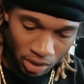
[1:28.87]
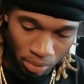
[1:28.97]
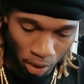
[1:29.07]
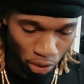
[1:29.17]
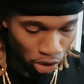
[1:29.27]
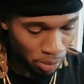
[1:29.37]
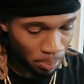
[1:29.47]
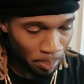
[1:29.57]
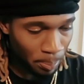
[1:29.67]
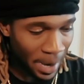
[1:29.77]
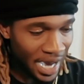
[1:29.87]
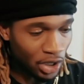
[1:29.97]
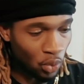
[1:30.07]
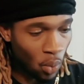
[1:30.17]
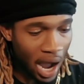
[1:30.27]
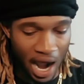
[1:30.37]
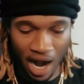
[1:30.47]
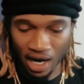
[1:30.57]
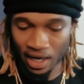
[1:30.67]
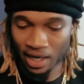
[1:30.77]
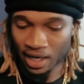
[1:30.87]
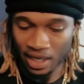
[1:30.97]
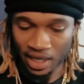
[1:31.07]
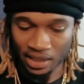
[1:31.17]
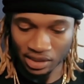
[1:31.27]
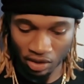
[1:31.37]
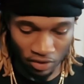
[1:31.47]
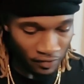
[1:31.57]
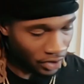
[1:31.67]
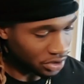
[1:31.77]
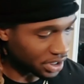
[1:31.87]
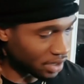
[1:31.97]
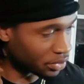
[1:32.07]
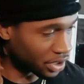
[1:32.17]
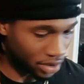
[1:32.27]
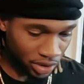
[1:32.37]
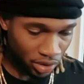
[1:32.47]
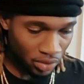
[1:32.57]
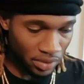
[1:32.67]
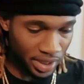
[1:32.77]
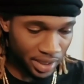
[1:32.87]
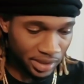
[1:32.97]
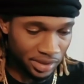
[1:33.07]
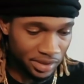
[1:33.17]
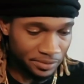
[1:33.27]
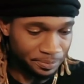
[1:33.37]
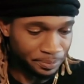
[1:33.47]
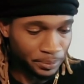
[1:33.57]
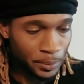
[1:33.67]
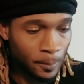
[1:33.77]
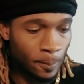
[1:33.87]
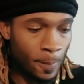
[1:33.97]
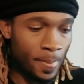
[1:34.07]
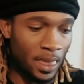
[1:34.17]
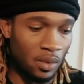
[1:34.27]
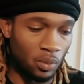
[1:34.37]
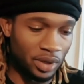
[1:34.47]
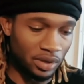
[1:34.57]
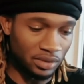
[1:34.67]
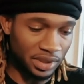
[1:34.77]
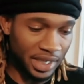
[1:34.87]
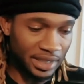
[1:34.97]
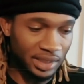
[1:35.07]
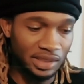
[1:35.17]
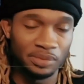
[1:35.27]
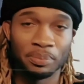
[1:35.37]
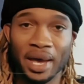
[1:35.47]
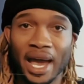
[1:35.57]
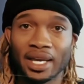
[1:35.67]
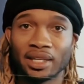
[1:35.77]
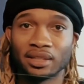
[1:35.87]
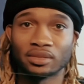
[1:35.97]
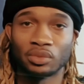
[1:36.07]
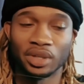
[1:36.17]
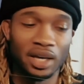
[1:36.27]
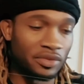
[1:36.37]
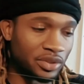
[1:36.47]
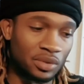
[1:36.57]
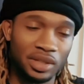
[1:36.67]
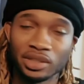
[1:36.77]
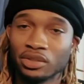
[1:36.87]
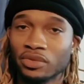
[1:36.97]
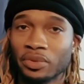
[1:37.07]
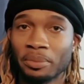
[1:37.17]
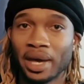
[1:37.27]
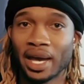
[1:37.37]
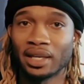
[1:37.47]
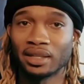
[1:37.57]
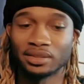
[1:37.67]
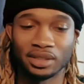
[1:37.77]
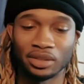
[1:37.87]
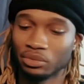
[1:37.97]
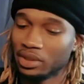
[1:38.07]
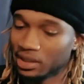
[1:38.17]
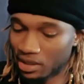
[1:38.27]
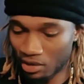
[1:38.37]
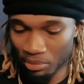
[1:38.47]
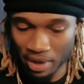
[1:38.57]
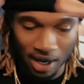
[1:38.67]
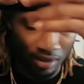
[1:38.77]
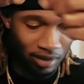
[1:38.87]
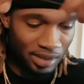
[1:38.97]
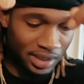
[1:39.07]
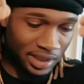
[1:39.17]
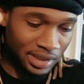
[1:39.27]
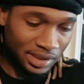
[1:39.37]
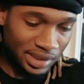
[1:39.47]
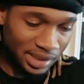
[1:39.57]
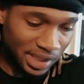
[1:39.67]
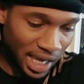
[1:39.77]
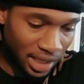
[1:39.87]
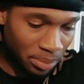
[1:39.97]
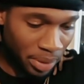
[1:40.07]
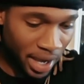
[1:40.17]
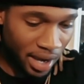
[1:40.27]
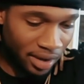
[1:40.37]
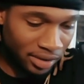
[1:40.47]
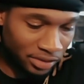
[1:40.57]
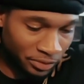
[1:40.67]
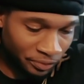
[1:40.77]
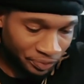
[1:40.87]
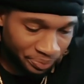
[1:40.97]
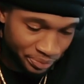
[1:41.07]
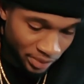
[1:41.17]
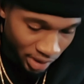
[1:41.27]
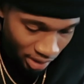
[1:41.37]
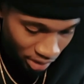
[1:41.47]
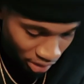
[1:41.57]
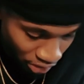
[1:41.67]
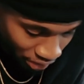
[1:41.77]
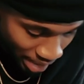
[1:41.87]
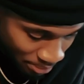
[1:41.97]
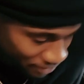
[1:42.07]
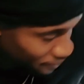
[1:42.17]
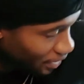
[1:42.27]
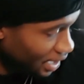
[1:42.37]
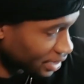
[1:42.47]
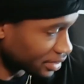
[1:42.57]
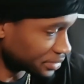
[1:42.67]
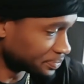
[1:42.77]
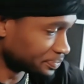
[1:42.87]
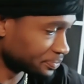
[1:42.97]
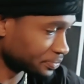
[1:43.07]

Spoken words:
Small spider wire. So the first thing we're gonna do is we're gonna take this backing, whatever you want to use for backing, it really don't matter. This is 8-pound Crappy Fighter.